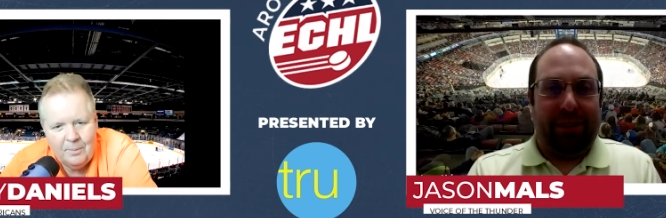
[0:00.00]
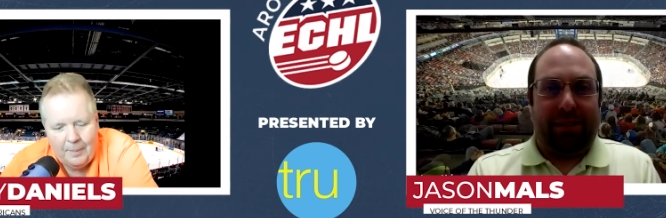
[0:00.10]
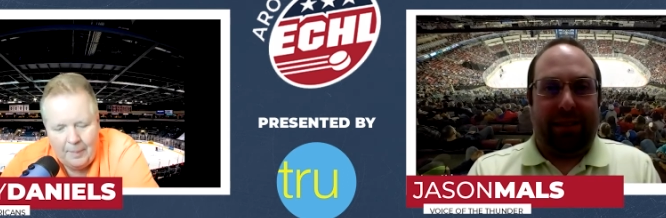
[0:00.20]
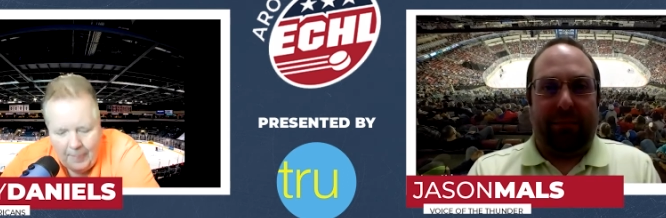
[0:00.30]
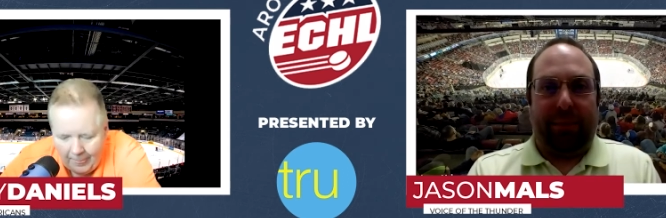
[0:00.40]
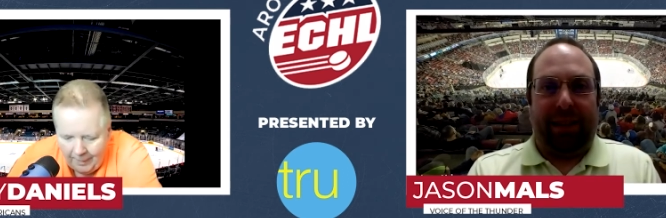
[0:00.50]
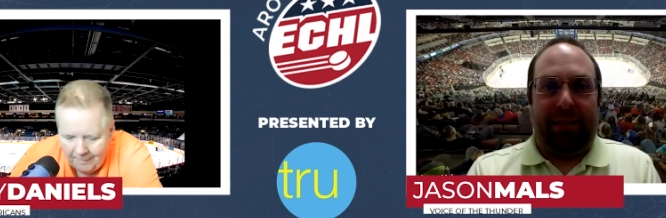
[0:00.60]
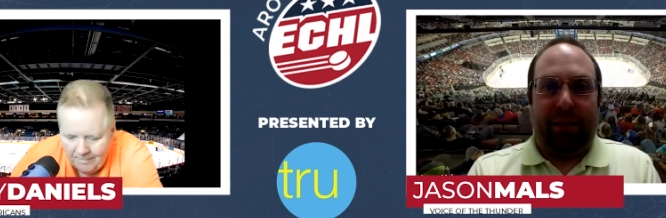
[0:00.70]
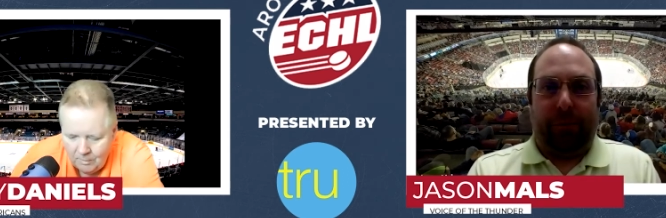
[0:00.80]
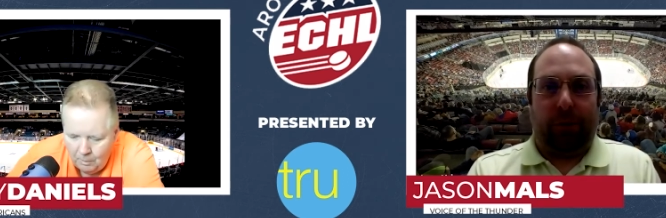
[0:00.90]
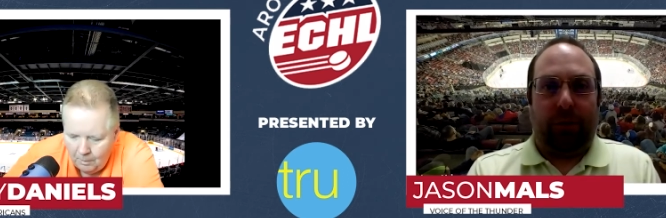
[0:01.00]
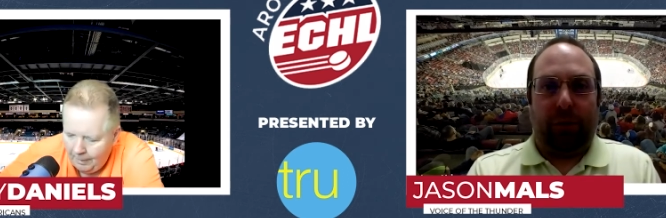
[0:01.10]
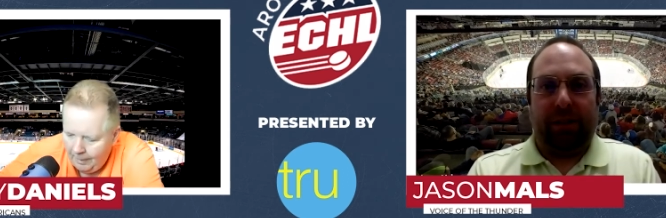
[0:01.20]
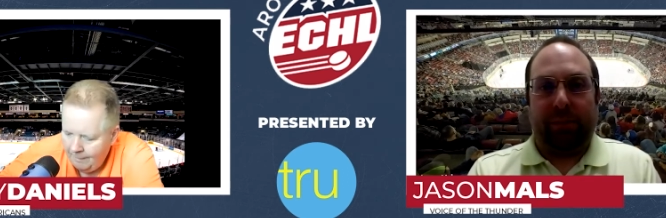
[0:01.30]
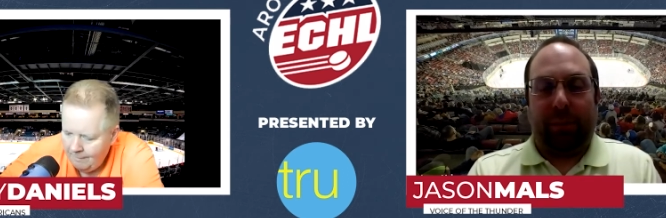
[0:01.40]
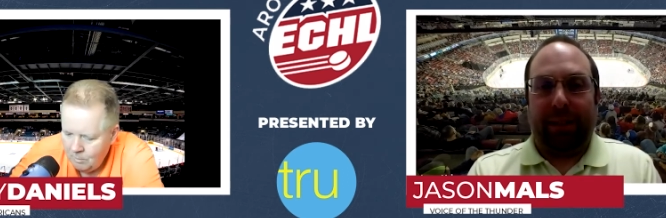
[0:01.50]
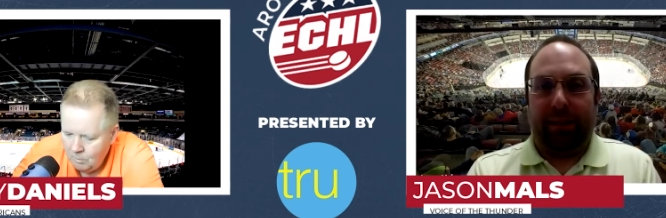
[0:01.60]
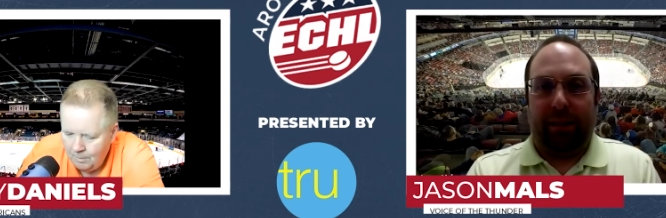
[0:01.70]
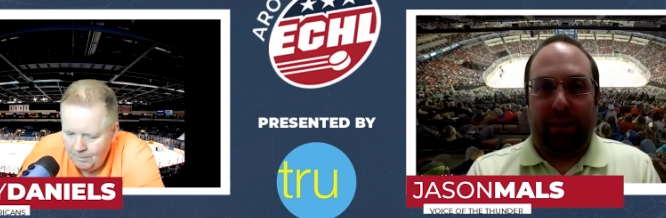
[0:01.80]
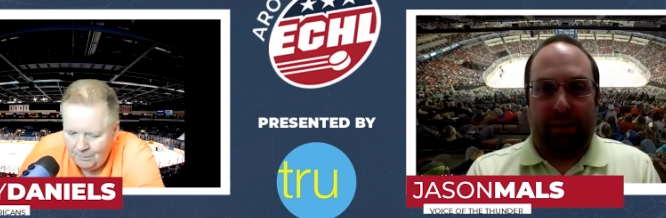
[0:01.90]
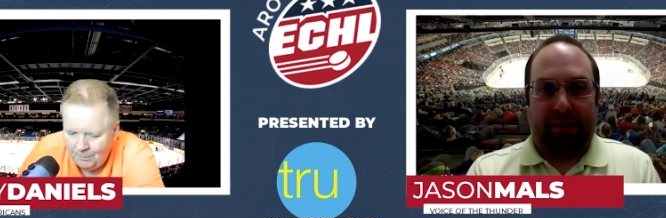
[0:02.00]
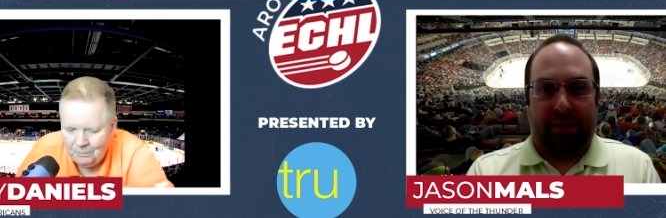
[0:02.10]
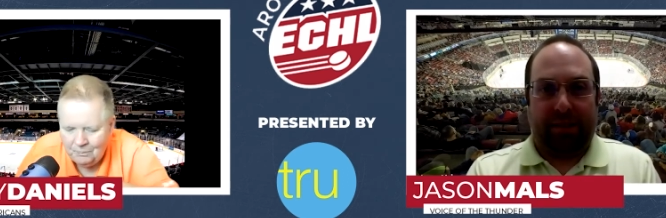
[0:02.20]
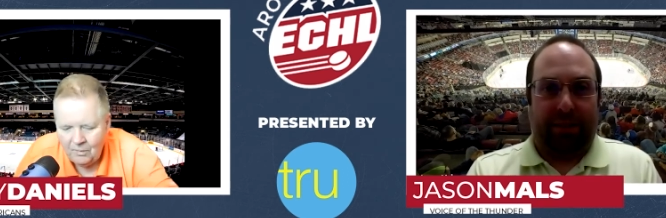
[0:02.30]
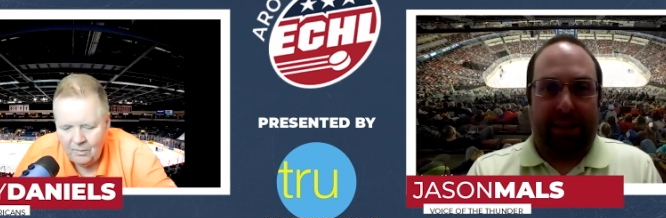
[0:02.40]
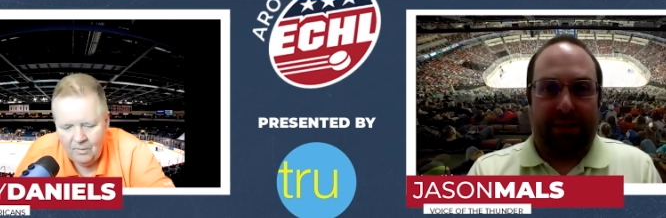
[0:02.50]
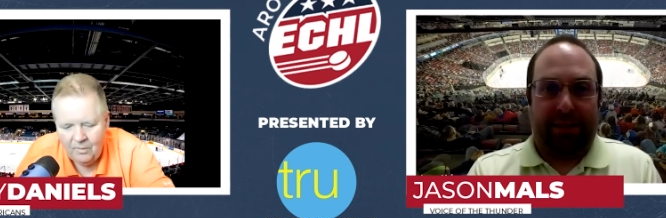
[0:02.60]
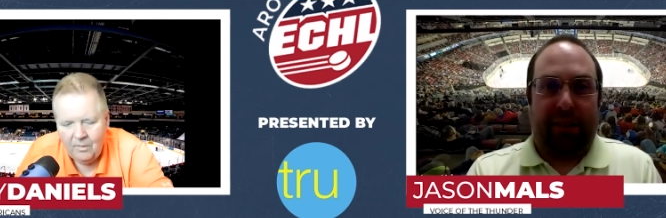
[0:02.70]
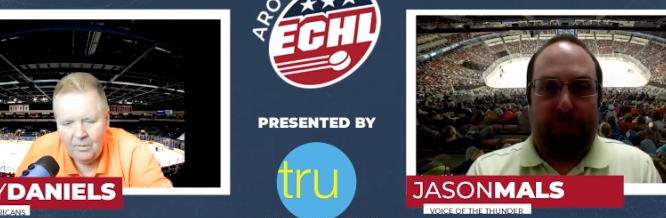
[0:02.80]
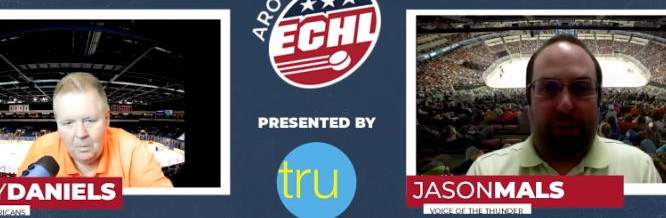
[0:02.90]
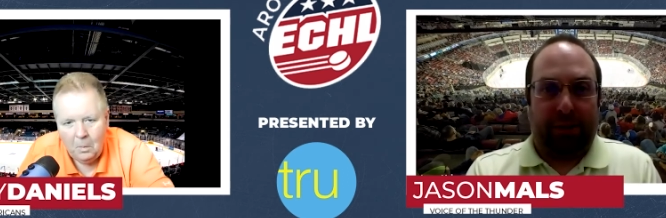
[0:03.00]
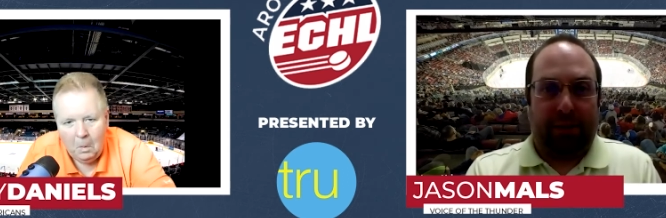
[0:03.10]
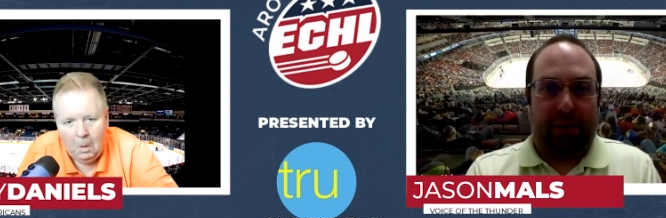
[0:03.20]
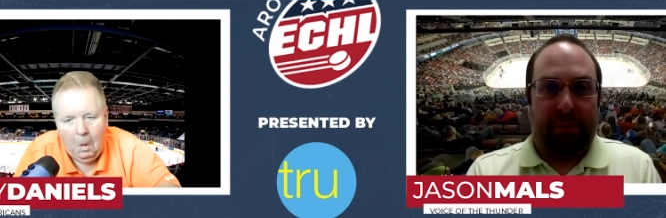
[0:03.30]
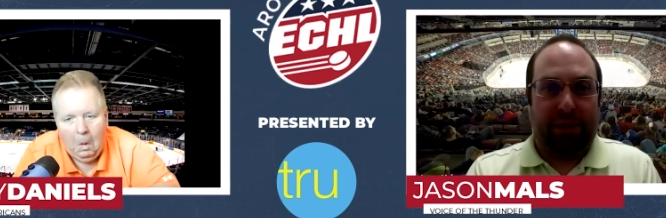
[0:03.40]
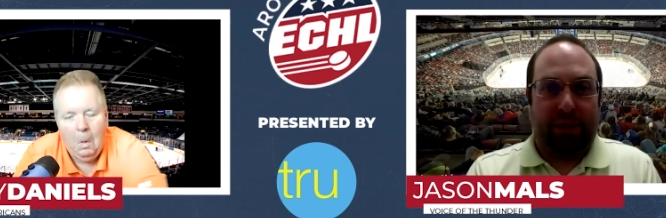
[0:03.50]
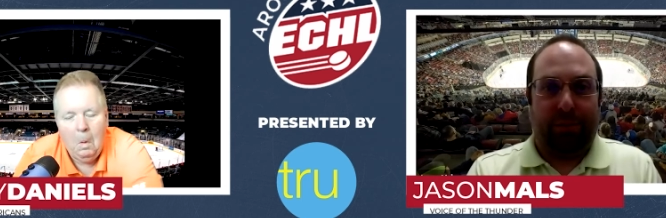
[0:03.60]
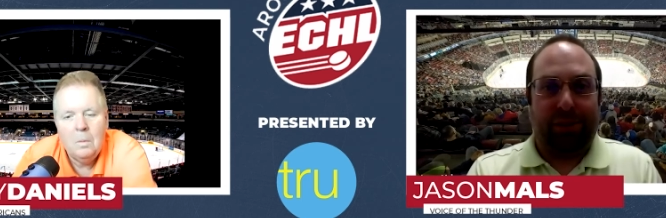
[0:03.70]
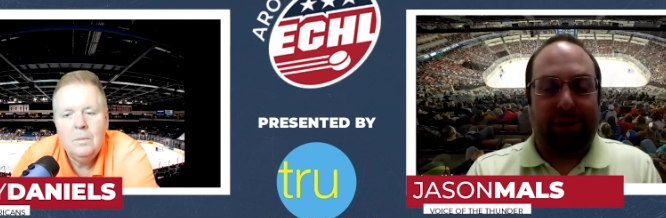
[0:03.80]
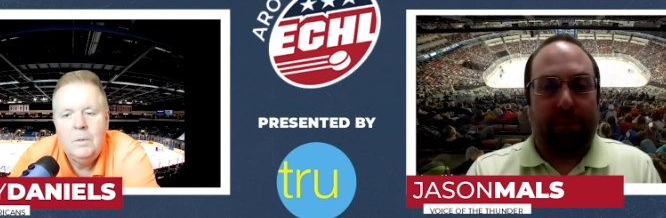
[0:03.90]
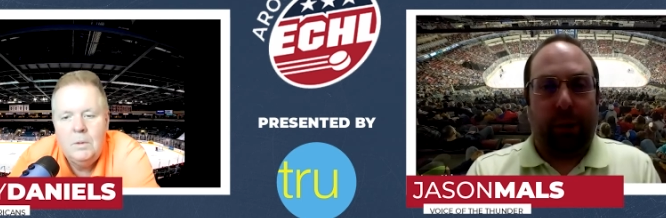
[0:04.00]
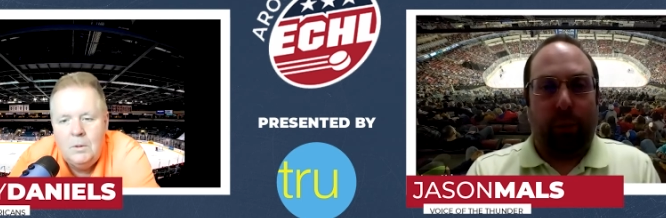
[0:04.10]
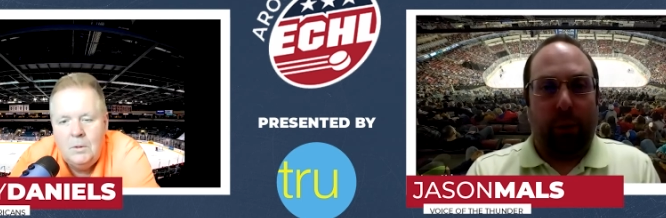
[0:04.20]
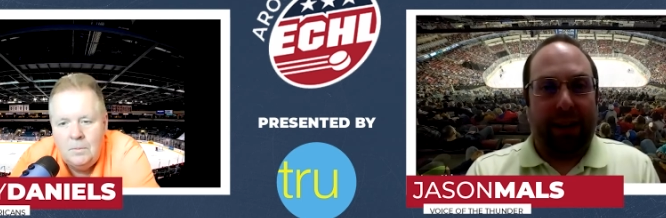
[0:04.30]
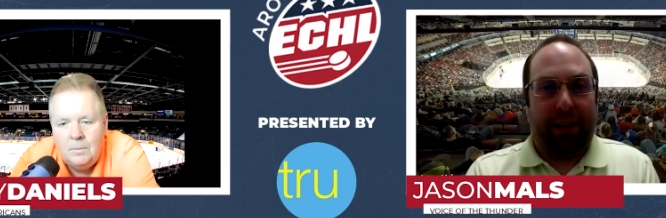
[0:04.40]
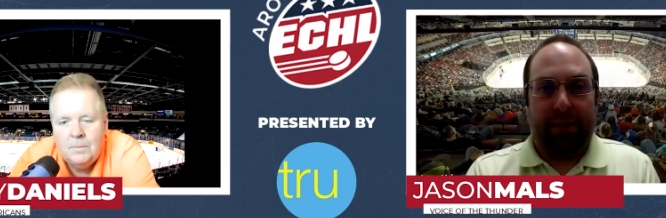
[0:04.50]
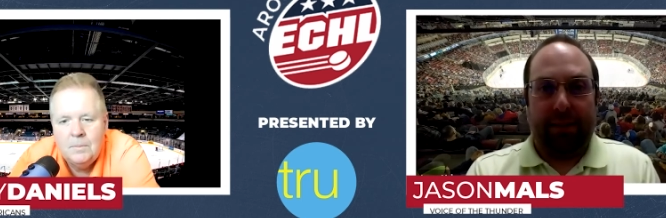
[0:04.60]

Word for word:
Speaker 1: it's going to be difficult because my daughter still has softball tournaments almost every weekend.